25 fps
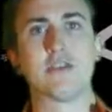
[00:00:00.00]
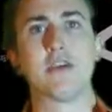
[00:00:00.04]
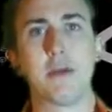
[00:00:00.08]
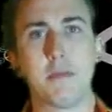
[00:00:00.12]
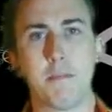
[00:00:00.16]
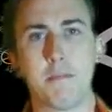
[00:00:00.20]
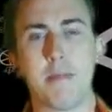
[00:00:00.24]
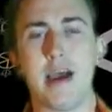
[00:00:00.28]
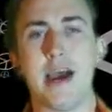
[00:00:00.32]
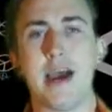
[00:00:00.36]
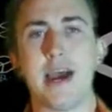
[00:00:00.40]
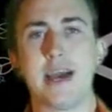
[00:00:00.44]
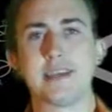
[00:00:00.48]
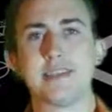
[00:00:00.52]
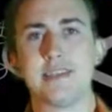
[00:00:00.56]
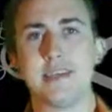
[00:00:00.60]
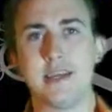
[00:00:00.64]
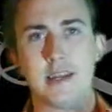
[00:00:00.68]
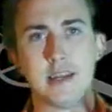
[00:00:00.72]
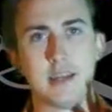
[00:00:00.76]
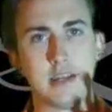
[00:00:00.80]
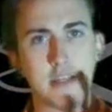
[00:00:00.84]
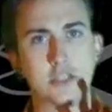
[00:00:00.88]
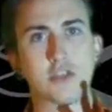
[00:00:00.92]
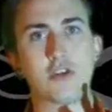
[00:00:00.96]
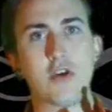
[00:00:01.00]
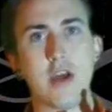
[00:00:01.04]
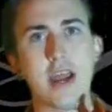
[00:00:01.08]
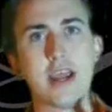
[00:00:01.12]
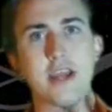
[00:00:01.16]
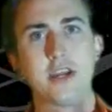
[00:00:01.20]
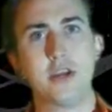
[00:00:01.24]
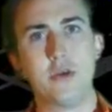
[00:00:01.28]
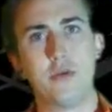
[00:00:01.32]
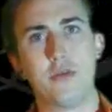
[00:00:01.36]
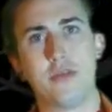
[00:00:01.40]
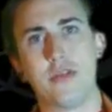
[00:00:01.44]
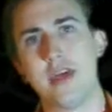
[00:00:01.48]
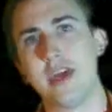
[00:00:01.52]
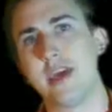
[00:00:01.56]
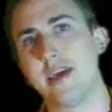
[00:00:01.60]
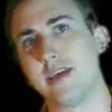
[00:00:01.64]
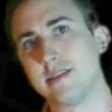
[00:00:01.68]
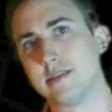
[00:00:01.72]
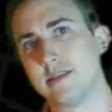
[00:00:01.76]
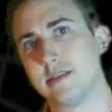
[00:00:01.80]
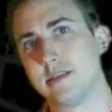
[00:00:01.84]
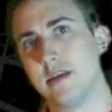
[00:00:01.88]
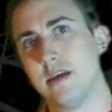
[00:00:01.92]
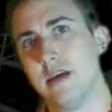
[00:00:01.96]
box and trying new
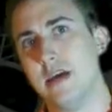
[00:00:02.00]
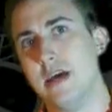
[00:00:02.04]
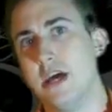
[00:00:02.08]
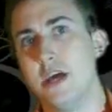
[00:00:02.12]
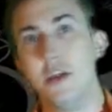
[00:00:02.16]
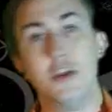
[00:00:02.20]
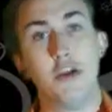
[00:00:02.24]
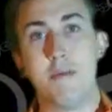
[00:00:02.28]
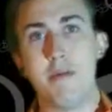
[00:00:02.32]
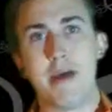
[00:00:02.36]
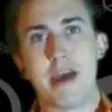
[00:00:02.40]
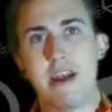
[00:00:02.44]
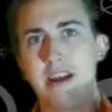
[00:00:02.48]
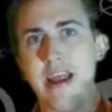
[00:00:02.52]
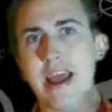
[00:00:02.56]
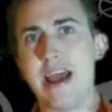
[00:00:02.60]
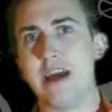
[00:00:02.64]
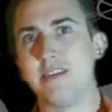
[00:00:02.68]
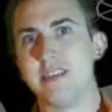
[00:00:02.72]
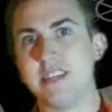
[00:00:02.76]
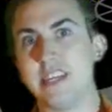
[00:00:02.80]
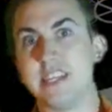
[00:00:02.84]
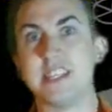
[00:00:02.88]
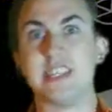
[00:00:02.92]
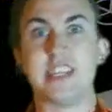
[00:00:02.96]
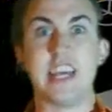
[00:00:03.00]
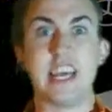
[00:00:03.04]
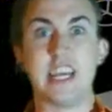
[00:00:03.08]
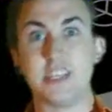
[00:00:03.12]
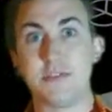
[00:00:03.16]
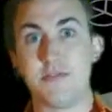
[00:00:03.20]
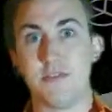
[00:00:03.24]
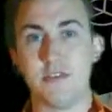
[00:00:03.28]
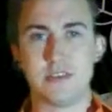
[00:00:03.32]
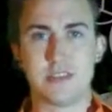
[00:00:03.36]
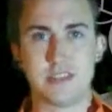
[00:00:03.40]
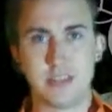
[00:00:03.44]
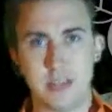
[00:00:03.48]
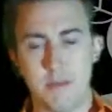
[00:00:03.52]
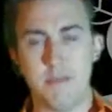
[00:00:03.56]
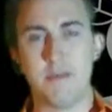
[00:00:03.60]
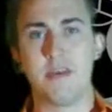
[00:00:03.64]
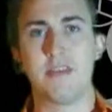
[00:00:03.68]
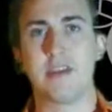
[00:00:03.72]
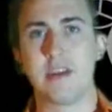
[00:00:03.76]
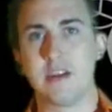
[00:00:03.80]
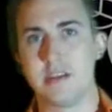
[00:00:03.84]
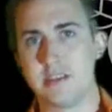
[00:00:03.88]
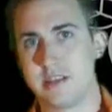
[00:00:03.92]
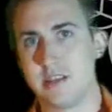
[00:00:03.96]
things, no matter how distasteful some of
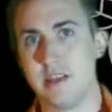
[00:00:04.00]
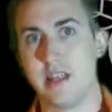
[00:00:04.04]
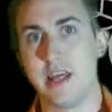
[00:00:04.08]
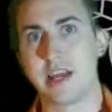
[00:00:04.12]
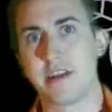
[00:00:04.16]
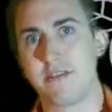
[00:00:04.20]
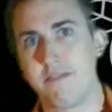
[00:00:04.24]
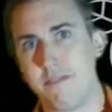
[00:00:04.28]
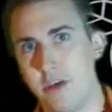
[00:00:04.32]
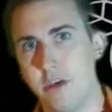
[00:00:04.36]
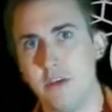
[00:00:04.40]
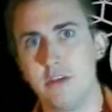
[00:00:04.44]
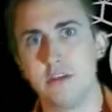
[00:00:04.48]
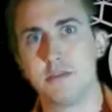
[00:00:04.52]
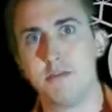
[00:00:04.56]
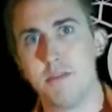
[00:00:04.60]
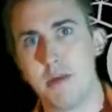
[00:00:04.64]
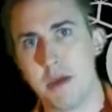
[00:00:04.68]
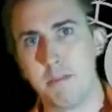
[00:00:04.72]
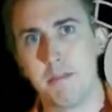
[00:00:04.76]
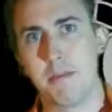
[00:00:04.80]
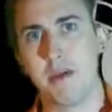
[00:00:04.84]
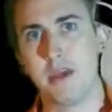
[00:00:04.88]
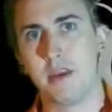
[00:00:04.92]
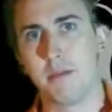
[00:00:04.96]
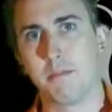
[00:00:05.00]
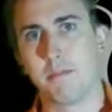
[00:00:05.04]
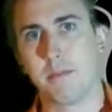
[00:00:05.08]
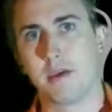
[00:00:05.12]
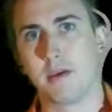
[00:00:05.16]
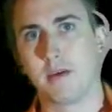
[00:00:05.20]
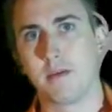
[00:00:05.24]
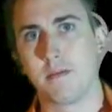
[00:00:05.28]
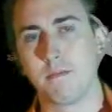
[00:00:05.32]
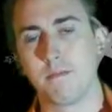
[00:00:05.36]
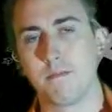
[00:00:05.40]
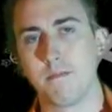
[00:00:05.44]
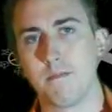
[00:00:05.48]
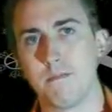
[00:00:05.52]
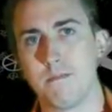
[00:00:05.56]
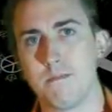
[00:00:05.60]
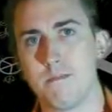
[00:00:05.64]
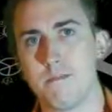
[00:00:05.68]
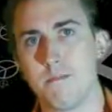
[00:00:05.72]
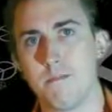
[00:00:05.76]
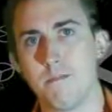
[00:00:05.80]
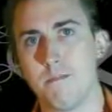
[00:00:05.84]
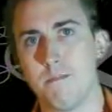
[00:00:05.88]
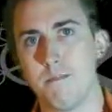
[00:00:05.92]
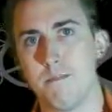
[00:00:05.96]
their select views may be to me.
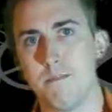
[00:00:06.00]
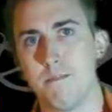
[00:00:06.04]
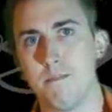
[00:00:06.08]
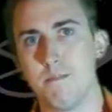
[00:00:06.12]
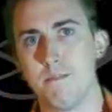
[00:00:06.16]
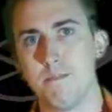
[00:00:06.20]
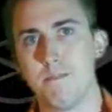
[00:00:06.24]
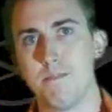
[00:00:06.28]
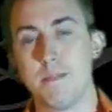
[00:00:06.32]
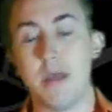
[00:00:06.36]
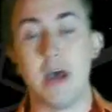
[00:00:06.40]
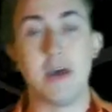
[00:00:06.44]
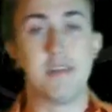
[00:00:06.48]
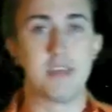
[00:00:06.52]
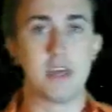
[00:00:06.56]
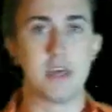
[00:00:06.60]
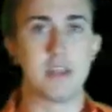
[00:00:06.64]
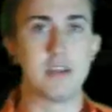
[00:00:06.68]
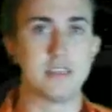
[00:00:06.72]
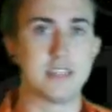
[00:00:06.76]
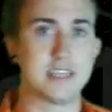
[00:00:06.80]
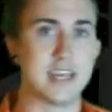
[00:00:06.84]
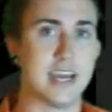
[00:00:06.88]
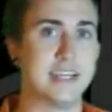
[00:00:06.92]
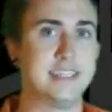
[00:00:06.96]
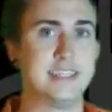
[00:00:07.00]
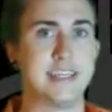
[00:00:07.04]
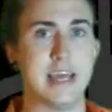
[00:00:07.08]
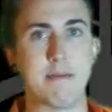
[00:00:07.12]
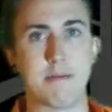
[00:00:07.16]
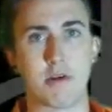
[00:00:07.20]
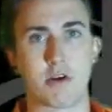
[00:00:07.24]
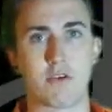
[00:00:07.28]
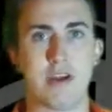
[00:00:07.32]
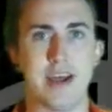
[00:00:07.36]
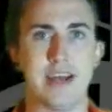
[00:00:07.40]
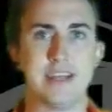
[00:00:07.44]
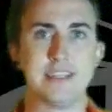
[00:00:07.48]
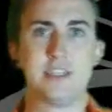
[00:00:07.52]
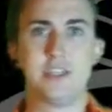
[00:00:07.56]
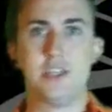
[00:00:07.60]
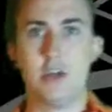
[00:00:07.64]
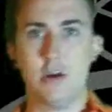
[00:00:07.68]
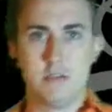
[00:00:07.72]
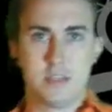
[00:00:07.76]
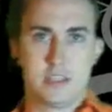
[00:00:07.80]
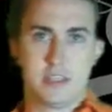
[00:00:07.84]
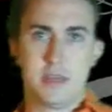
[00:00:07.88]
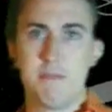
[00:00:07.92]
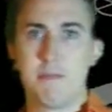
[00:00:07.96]
On the other side, Democrats
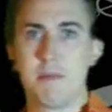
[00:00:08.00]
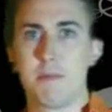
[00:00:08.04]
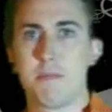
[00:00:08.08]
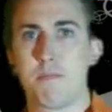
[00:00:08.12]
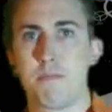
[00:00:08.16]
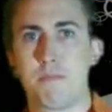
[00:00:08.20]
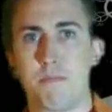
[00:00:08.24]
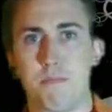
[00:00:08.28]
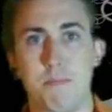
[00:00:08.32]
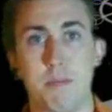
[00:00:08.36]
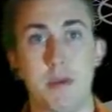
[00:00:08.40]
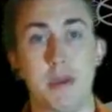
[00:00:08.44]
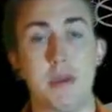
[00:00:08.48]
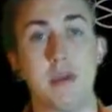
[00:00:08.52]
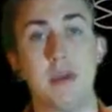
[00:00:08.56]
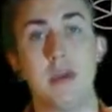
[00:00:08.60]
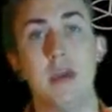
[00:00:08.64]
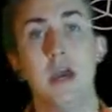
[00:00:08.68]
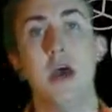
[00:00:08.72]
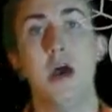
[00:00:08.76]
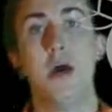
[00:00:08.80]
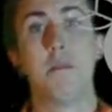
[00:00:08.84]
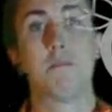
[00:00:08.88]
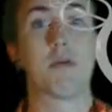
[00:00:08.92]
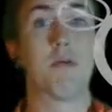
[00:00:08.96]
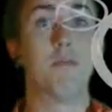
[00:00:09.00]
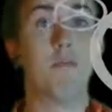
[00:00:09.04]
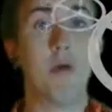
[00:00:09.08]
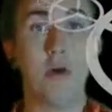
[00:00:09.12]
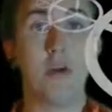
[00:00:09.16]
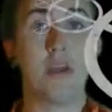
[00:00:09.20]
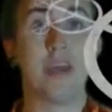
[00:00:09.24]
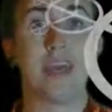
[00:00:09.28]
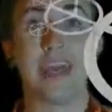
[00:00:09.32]
don't seem to be promoting